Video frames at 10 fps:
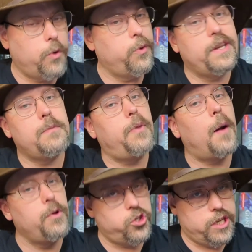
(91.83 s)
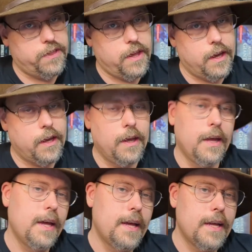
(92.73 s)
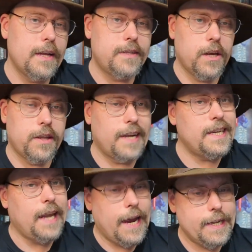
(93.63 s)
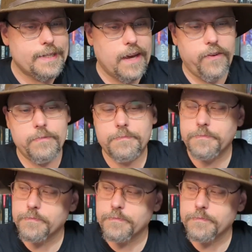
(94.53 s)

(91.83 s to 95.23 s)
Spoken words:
although he didn't publish anything until 1987.